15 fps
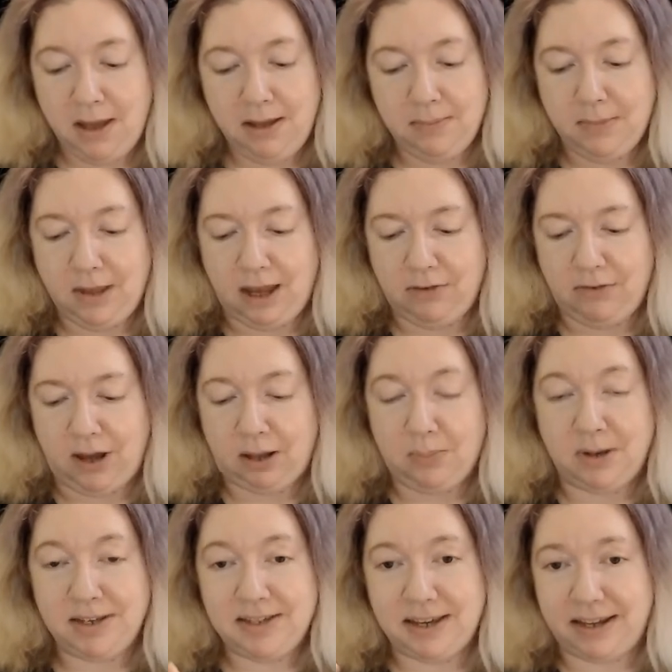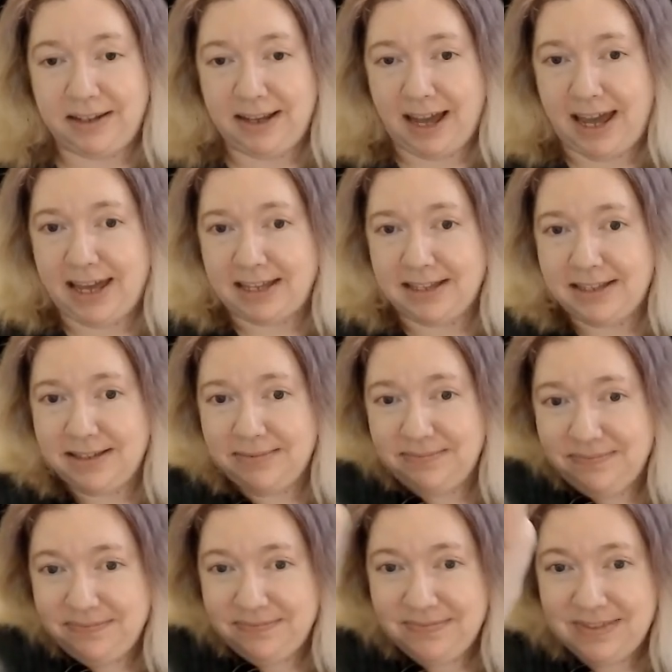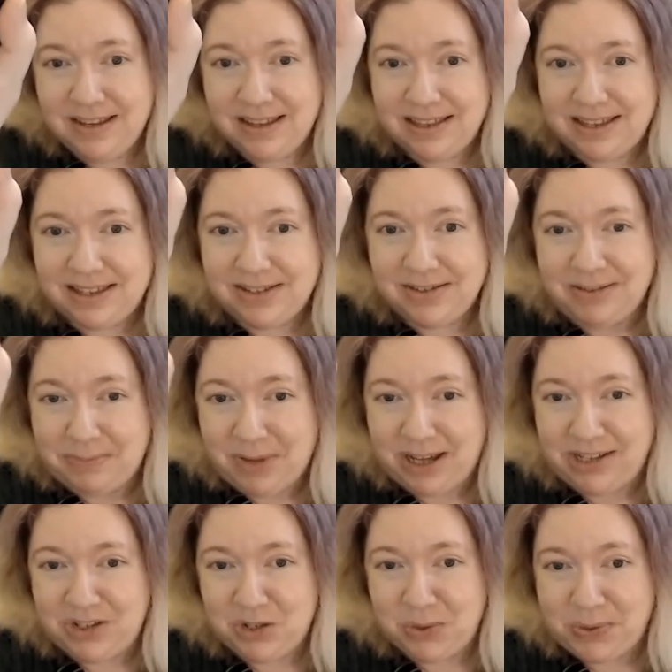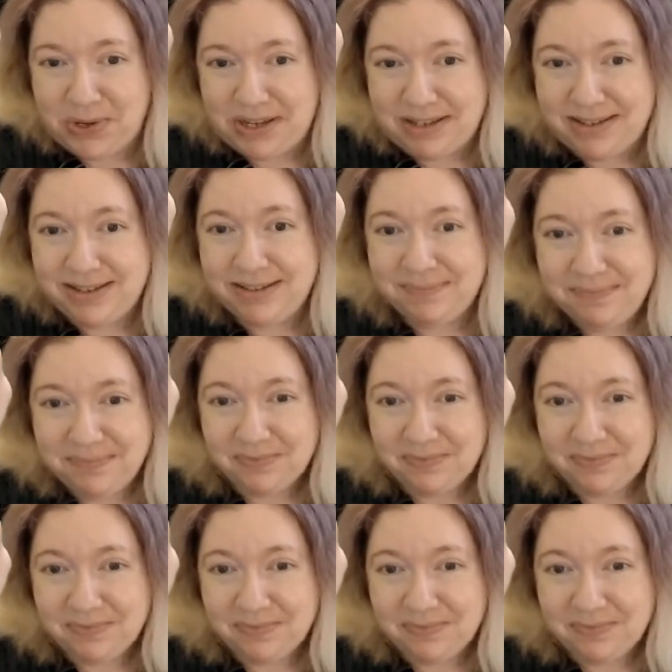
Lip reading: I found my scent, guys. This was my choice,